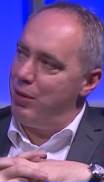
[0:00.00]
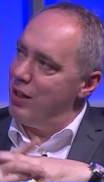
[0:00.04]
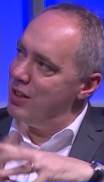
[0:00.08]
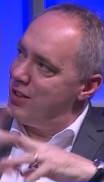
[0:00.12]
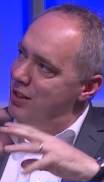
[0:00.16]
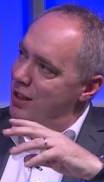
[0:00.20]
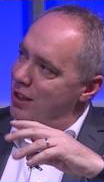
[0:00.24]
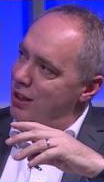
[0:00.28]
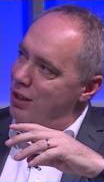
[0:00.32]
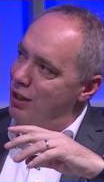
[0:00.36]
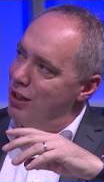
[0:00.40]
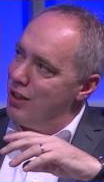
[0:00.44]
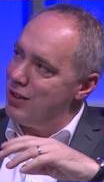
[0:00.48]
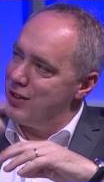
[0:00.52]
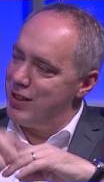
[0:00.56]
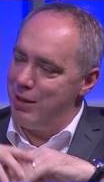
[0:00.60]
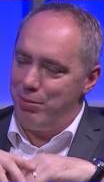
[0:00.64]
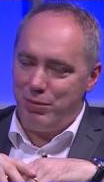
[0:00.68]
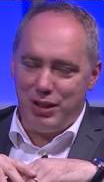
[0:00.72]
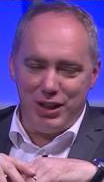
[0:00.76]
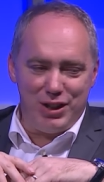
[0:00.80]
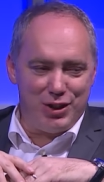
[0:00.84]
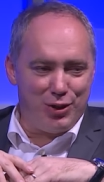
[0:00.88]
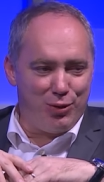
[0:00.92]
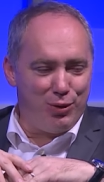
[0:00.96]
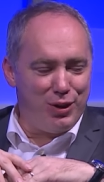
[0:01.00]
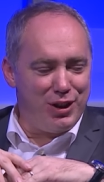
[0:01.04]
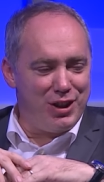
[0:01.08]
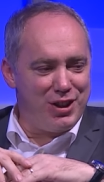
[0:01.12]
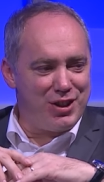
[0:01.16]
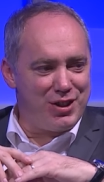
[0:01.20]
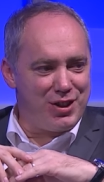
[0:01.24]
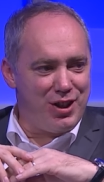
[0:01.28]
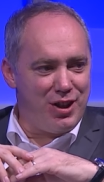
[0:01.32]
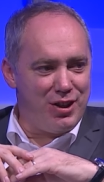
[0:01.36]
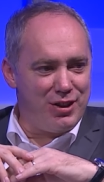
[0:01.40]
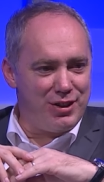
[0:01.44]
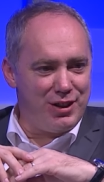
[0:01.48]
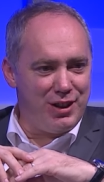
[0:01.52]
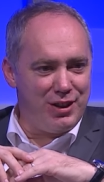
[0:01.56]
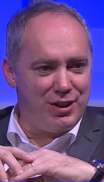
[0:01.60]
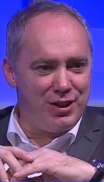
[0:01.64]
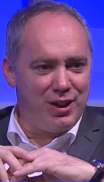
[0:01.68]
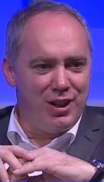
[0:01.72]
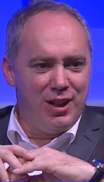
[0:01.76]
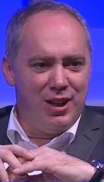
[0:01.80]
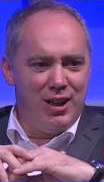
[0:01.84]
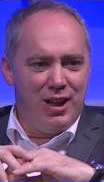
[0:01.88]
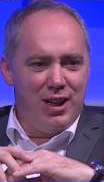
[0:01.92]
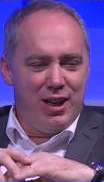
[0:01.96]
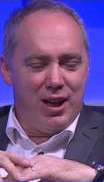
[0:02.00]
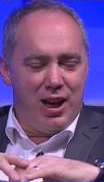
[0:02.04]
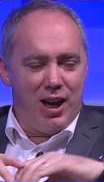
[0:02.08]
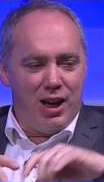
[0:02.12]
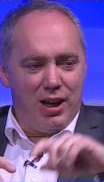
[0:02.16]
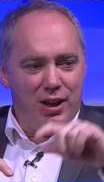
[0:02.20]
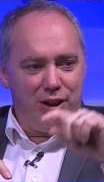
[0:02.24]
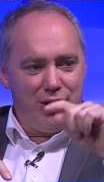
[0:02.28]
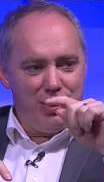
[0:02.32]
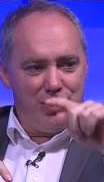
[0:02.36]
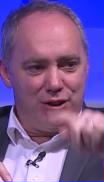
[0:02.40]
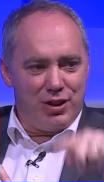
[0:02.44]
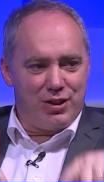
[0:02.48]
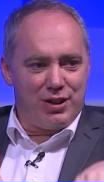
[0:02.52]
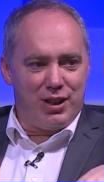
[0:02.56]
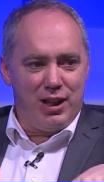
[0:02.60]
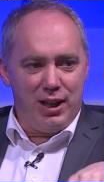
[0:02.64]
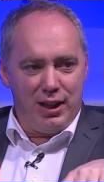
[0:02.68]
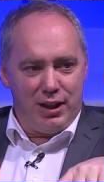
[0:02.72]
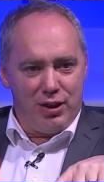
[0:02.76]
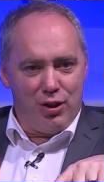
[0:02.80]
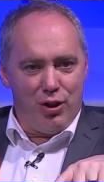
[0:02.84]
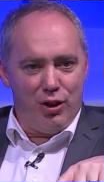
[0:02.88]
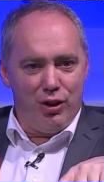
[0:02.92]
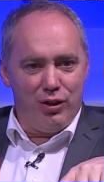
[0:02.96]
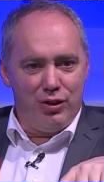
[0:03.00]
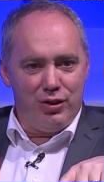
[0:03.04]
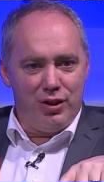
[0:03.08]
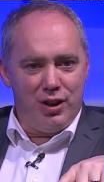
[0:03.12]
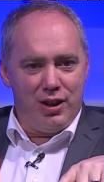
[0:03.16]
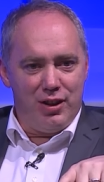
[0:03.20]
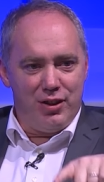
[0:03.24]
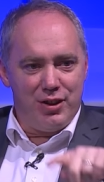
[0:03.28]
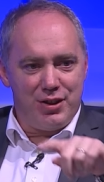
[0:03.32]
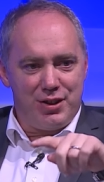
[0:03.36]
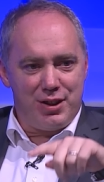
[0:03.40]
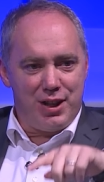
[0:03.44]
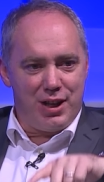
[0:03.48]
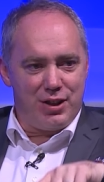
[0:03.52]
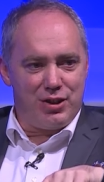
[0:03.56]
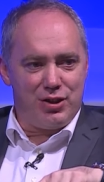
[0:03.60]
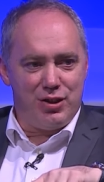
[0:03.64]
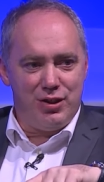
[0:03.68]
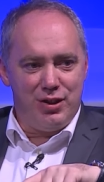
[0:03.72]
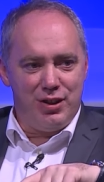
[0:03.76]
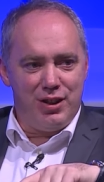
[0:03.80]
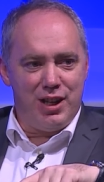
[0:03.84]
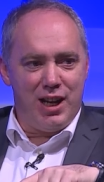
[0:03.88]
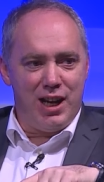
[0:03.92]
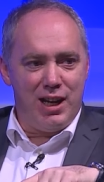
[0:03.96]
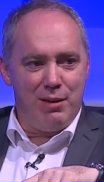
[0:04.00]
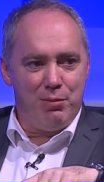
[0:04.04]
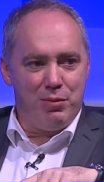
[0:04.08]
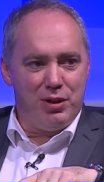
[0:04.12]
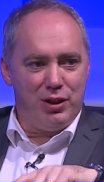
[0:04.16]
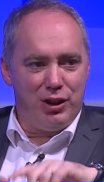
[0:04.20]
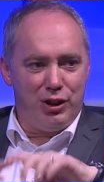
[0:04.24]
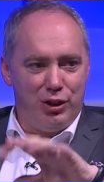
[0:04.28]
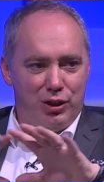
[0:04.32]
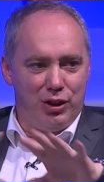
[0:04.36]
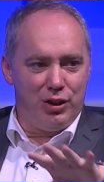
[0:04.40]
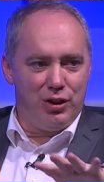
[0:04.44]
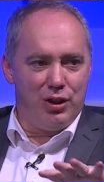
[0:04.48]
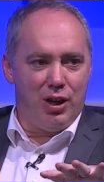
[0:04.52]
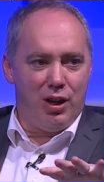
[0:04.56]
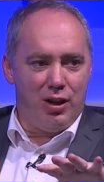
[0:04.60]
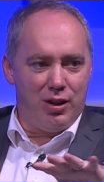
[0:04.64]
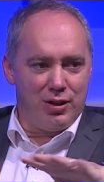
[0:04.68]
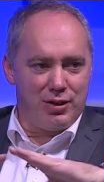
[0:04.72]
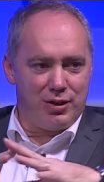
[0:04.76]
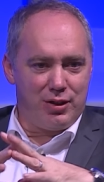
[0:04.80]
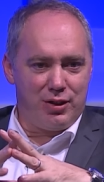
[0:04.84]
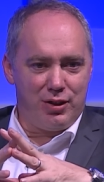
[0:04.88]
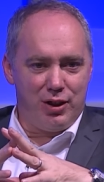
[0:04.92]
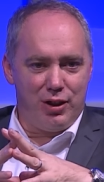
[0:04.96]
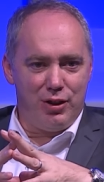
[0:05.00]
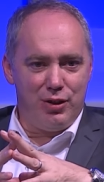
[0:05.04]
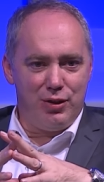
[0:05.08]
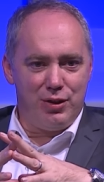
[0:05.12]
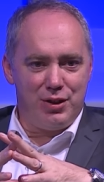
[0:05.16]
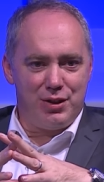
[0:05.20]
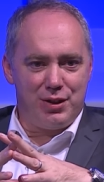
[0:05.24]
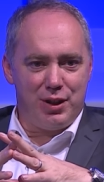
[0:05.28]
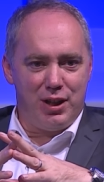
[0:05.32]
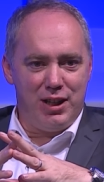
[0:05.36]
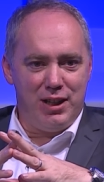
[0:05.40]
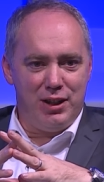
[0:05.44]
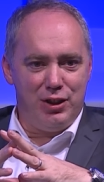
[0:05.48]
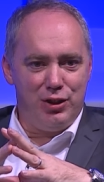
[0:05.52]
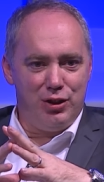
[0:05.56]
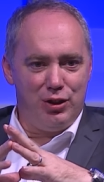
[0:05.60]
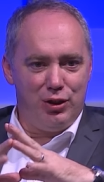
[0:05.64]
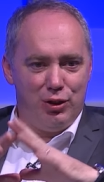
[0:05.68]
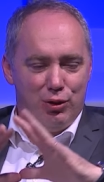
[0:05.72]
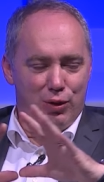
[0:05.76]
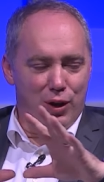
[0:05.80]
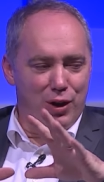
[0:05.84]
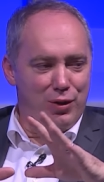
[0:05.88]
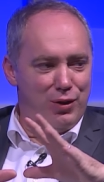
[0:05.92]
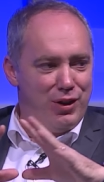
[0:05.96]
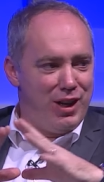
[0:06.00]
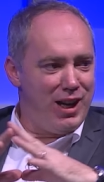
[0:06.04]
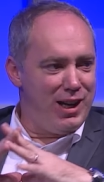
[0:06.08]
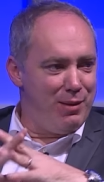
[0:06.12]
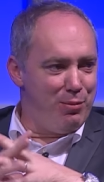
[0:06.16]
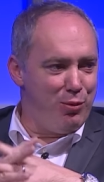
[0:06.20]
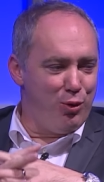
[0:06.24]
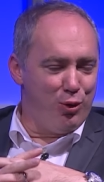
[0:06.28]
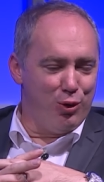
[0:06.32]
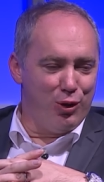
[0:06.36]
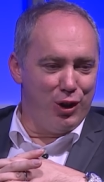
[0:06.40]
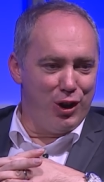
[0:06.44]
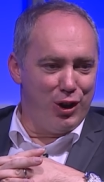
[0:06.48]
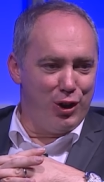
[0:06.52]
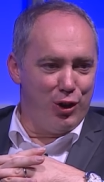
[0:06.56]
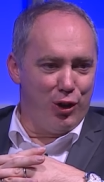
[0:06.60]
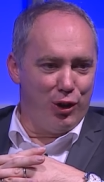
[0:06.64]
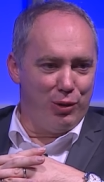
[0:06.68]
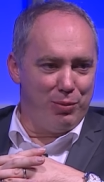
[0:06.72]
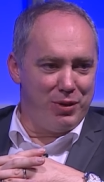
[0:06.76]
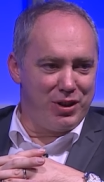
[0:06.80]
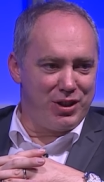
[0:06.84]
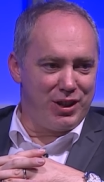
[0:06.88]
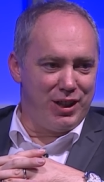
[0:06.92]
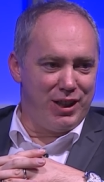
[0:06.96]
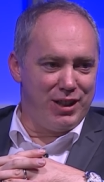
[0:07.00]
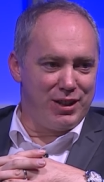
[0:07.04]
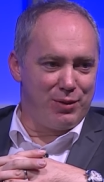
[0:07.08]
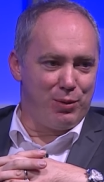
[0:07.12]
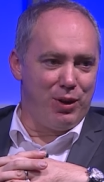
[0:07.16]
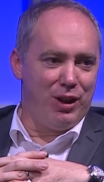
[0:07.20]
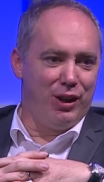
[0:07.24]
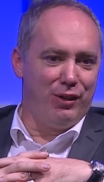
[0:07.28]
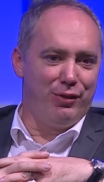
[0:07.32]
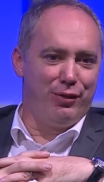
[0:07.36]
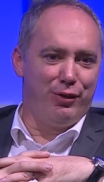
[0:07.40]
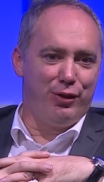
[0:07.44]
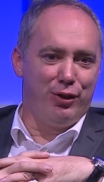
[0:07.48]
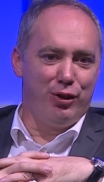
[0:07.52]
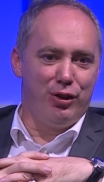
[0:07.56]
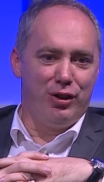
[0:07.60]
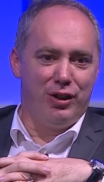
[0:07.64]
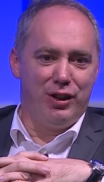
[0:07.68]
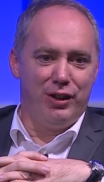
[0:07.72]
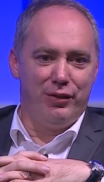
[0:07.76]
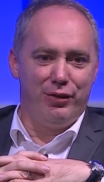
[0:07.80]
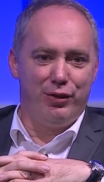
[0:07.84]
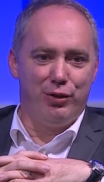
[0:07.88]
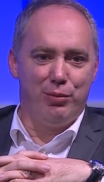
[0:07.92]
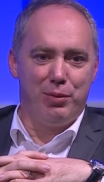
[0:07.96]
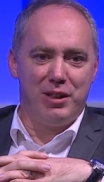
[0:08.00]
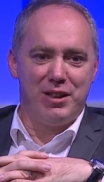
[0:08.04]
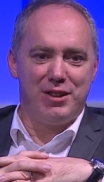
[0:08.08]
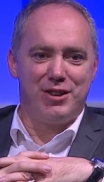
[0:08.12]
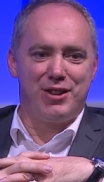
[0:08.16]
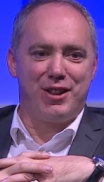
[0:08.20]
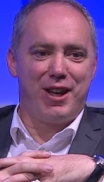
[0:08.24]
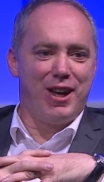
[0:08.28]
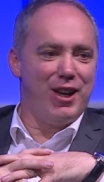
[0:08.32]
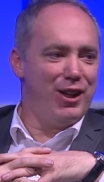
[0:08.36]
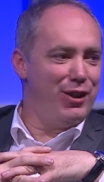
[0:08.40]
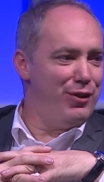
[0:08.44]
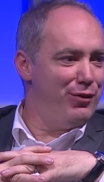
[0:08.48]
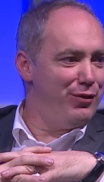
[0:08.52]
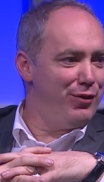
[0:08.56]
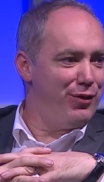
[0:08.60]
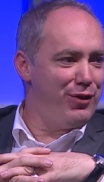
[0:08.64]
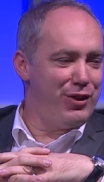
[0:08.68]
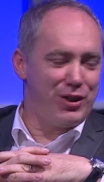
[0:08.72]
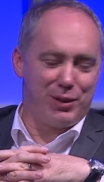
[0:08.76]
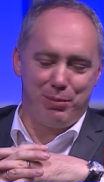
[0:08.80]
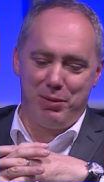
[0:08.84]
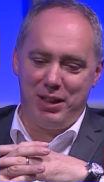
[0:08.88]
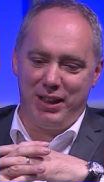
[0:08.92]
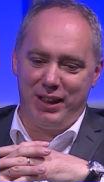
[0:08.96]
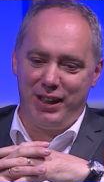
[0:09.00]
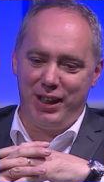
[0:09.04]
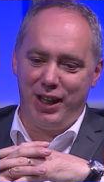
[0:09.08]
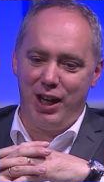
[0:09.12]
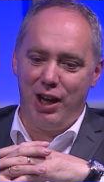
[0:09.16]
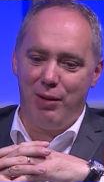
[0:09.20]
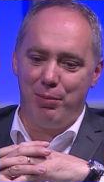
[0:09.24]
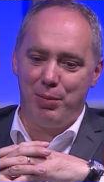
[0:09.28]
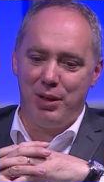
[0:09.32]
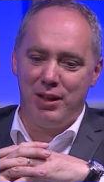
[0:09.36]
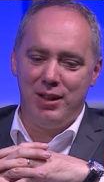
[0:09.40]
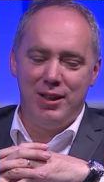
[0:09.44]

I see uh, somebody's already started. Uh, you just click on the session name and you can ask those in your own name or anonymously as well if you're, if you're a bit scared of speaking up.